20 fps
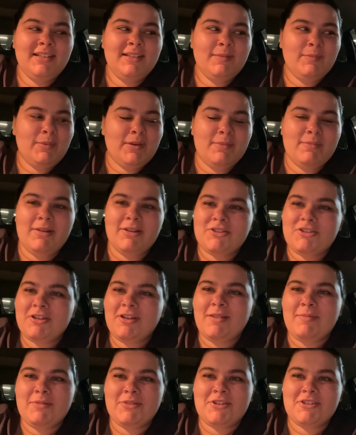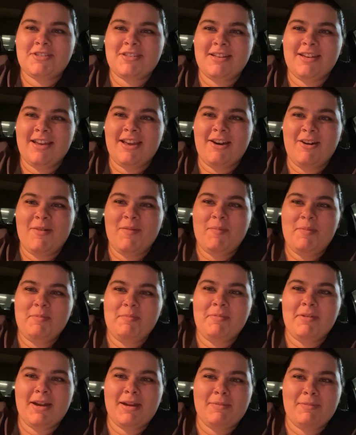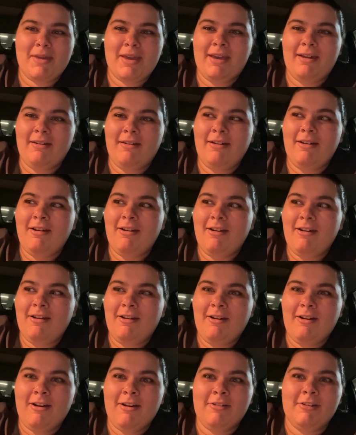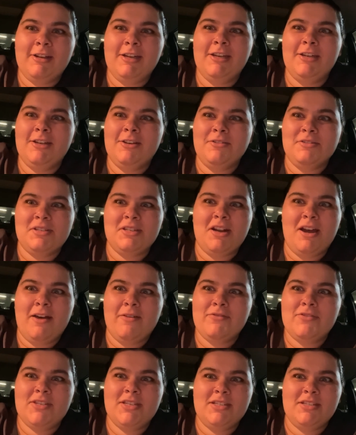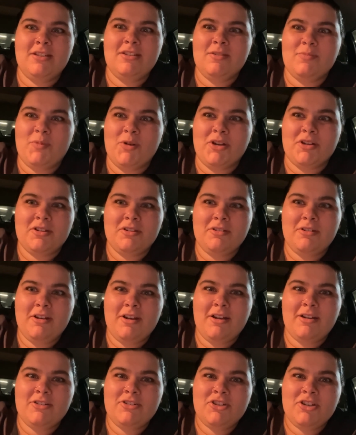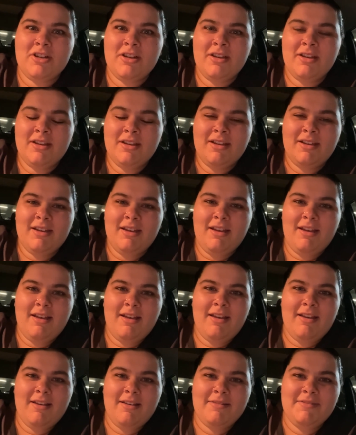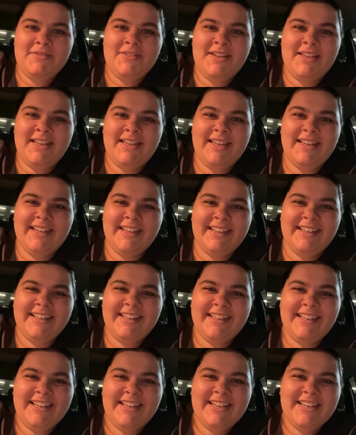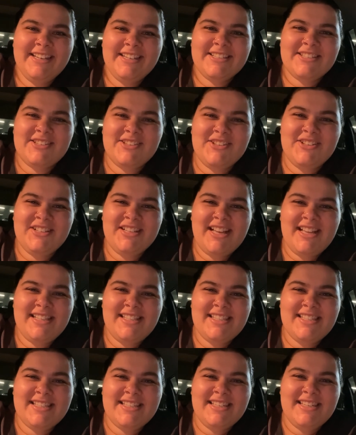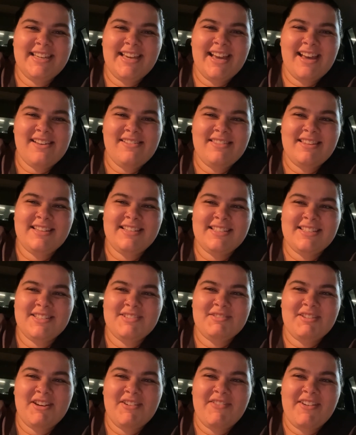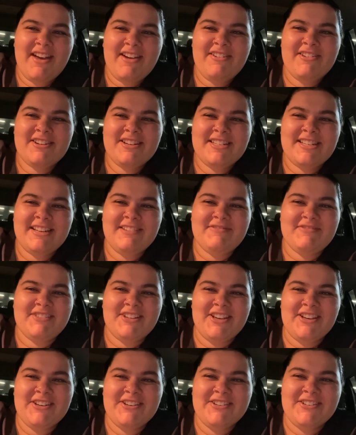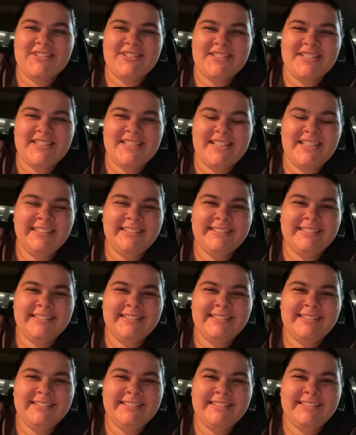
but I'm not sure how much it's going to help. But I'm like already dozing off sitting in the parking garage. So let's see how this 12-hour shift goes.